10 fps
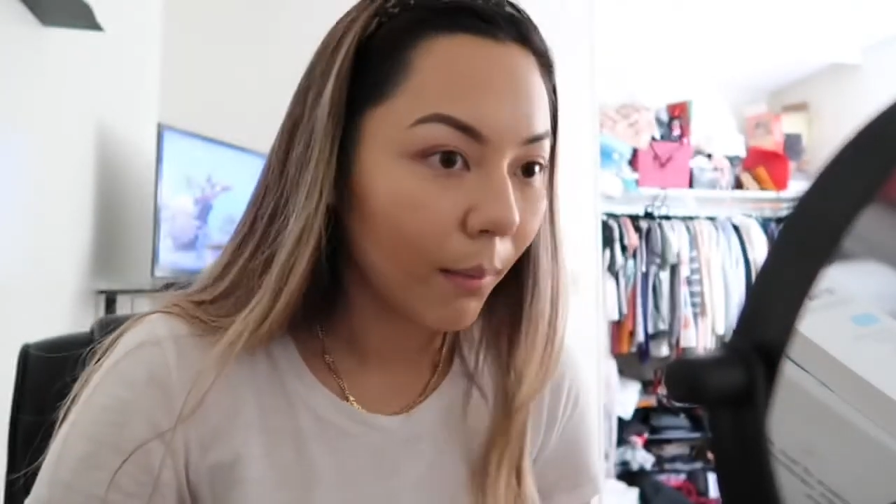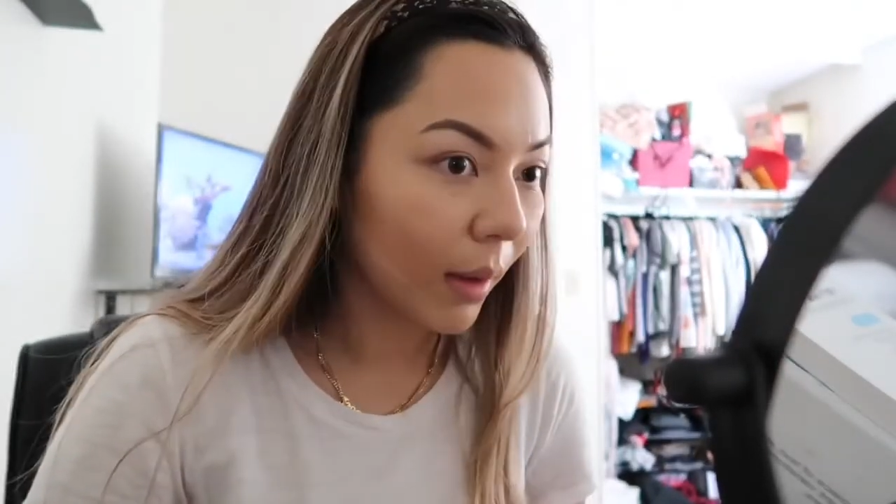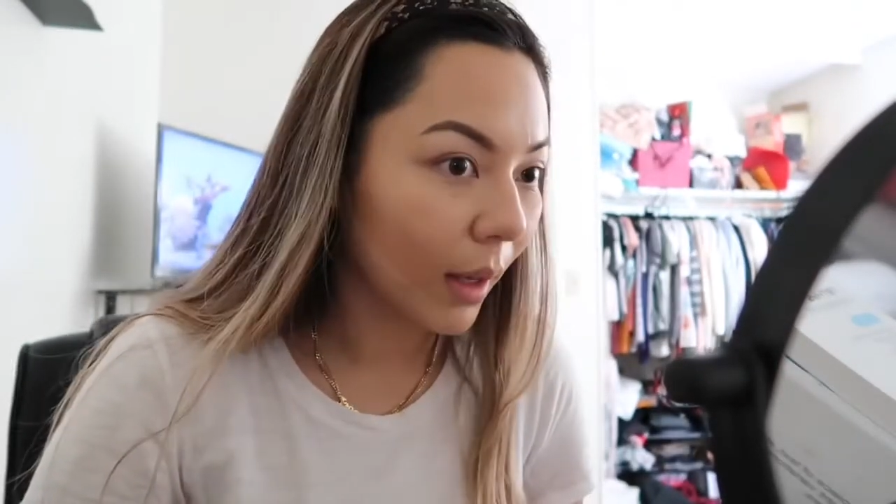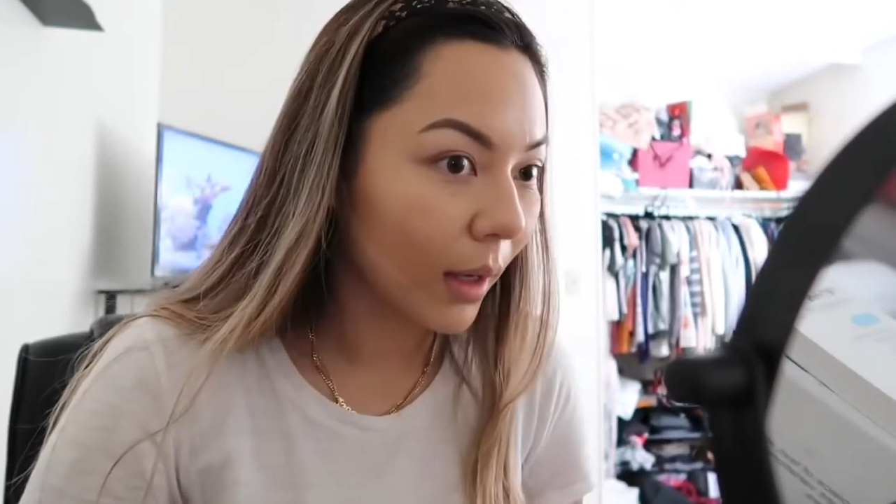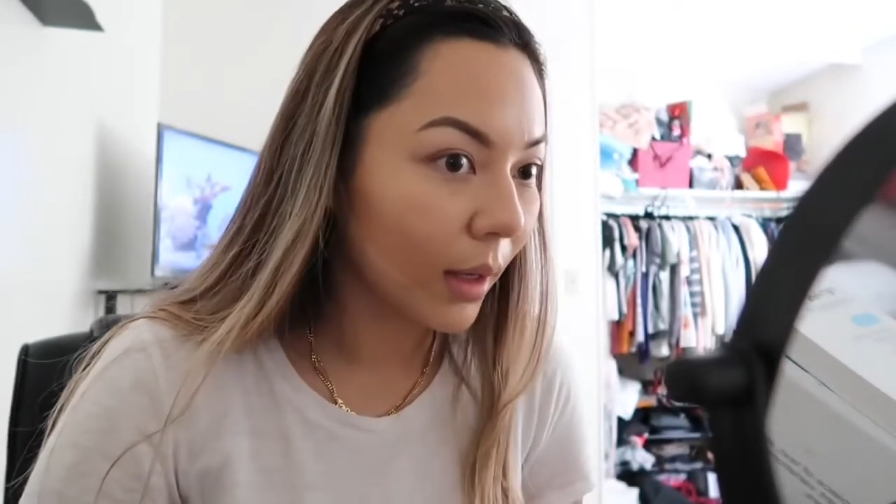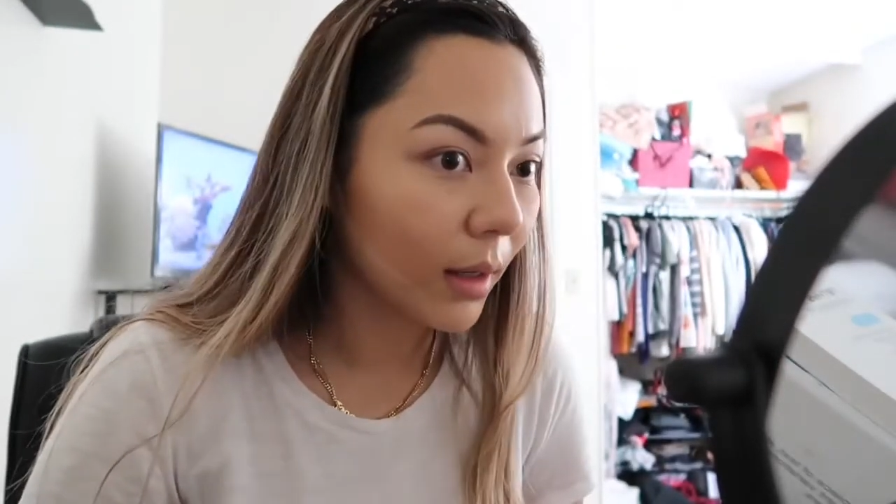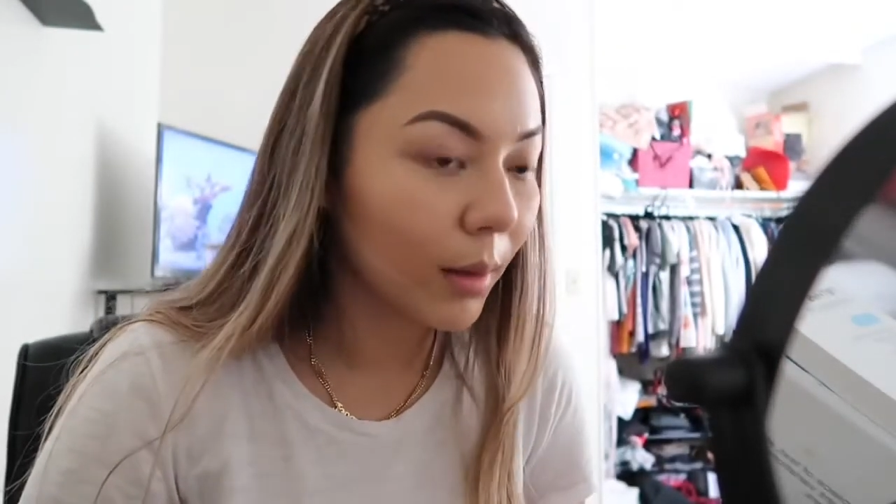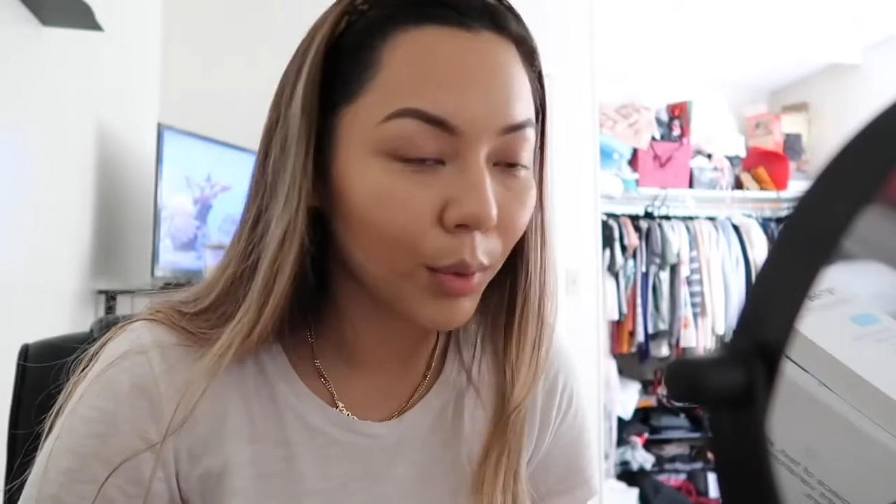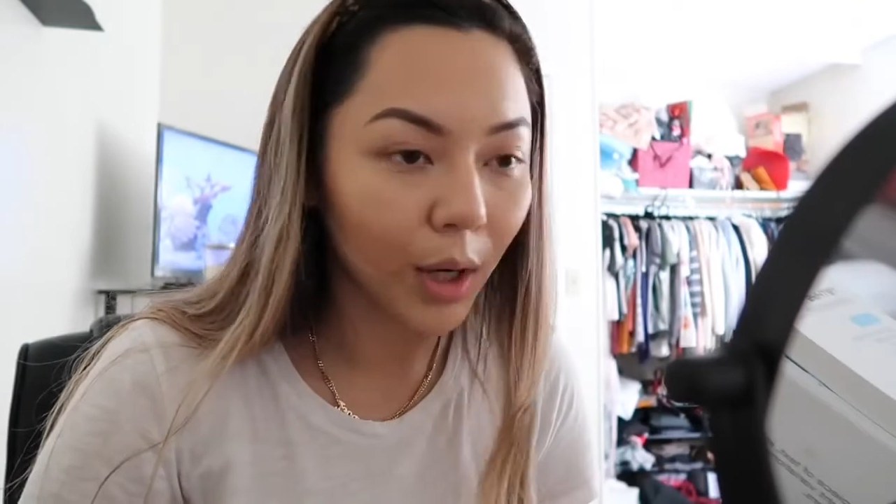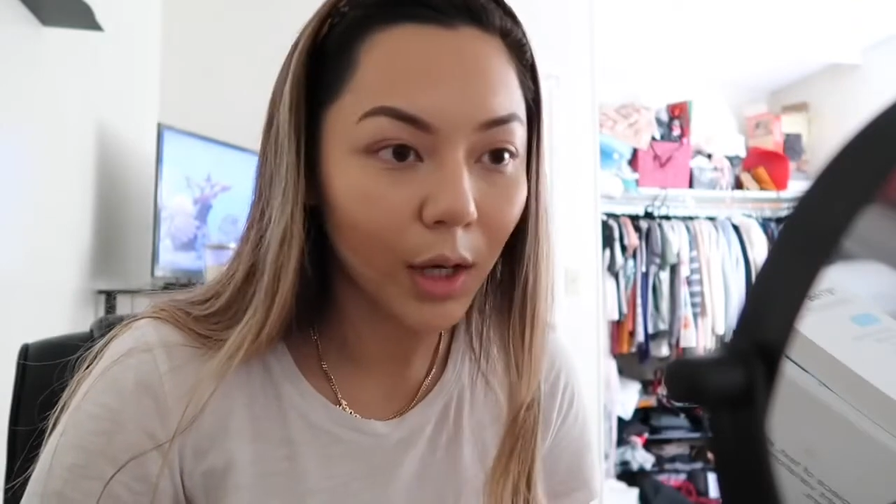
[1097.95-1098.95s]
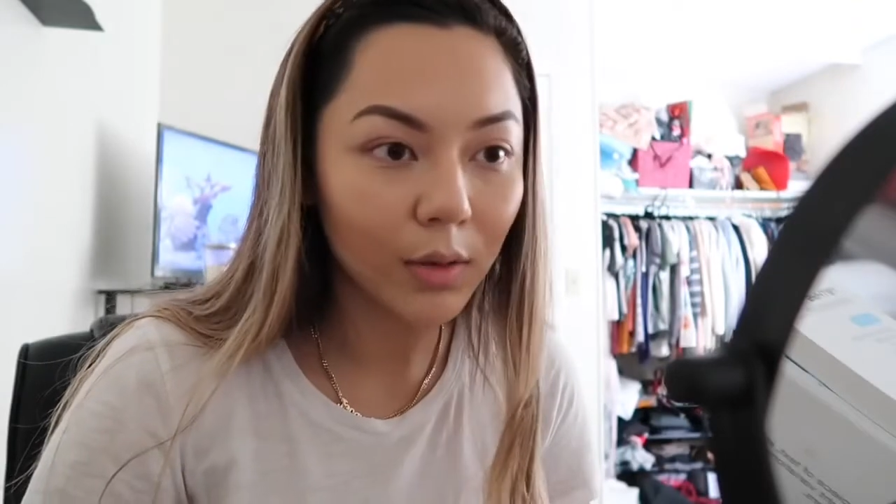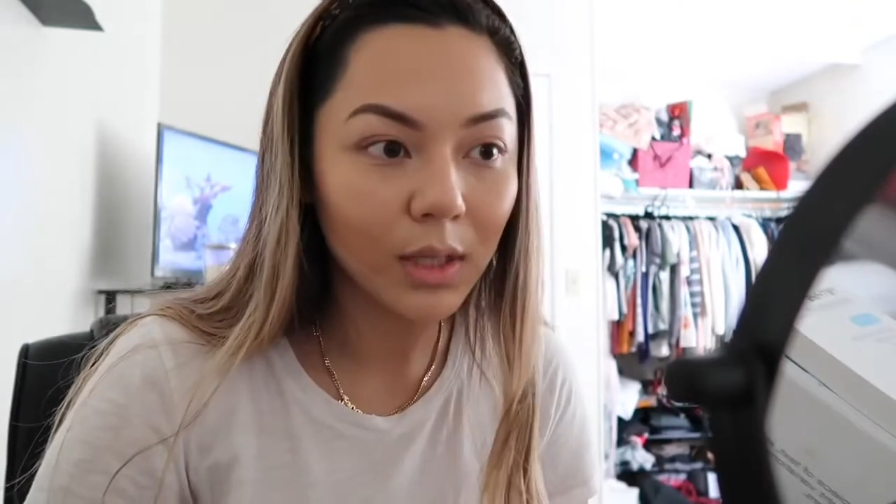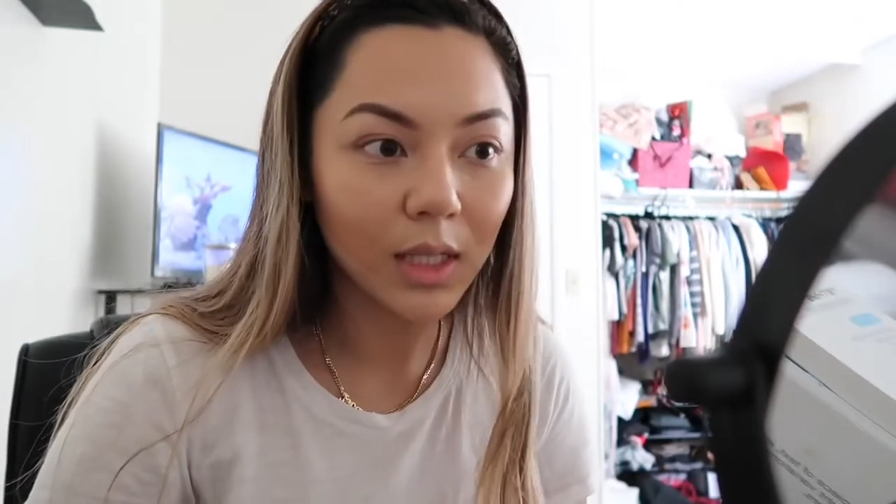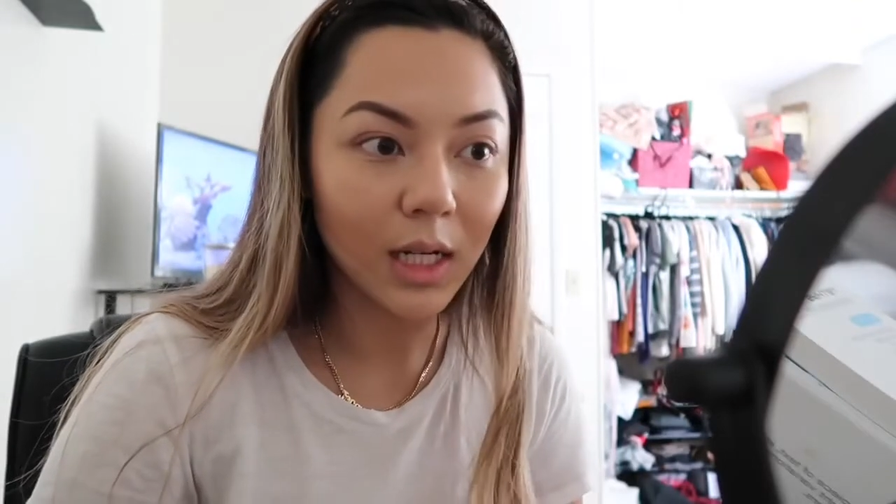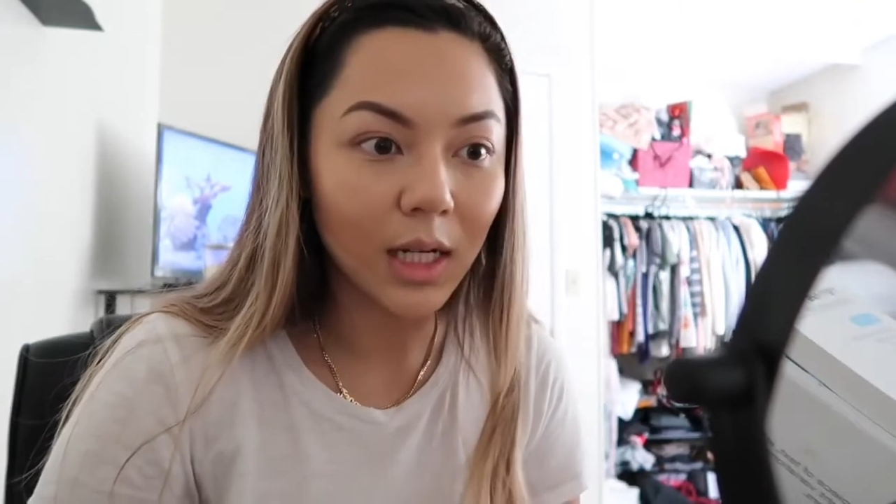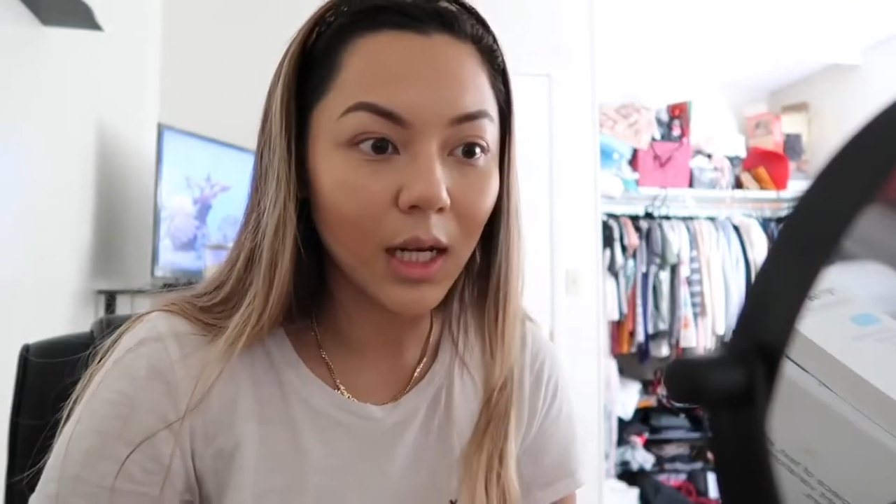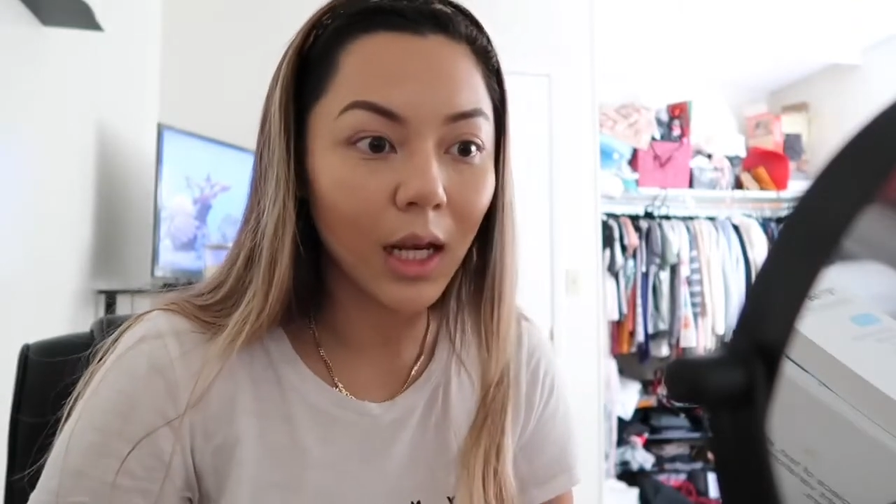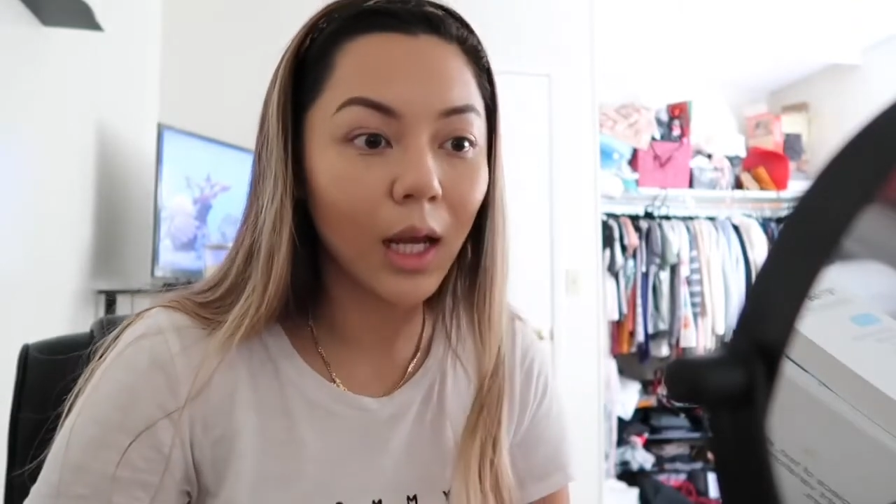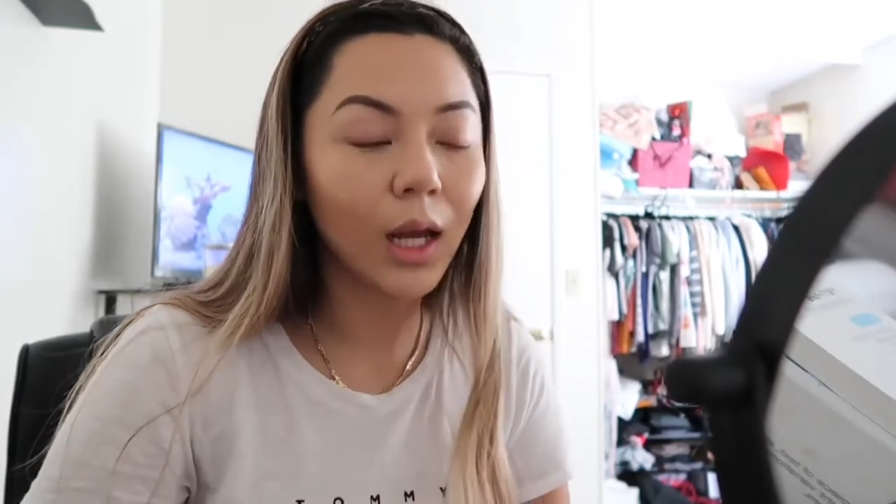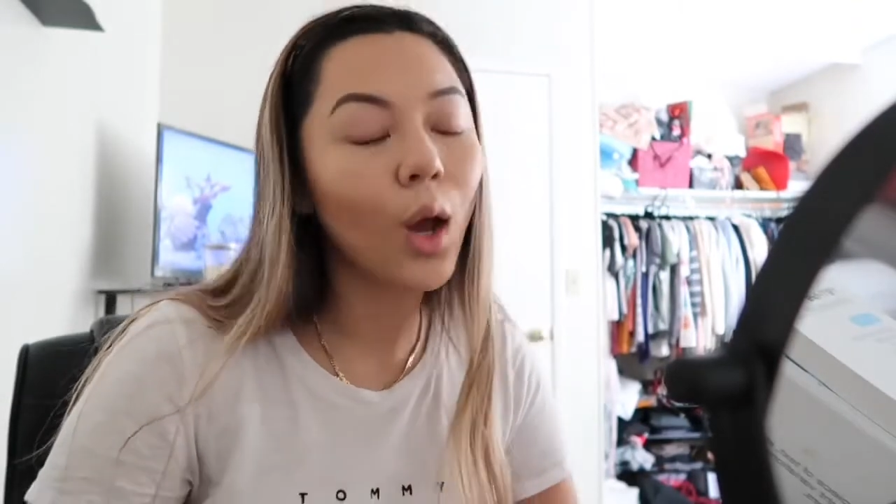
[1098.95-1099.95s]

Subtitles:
my brows today.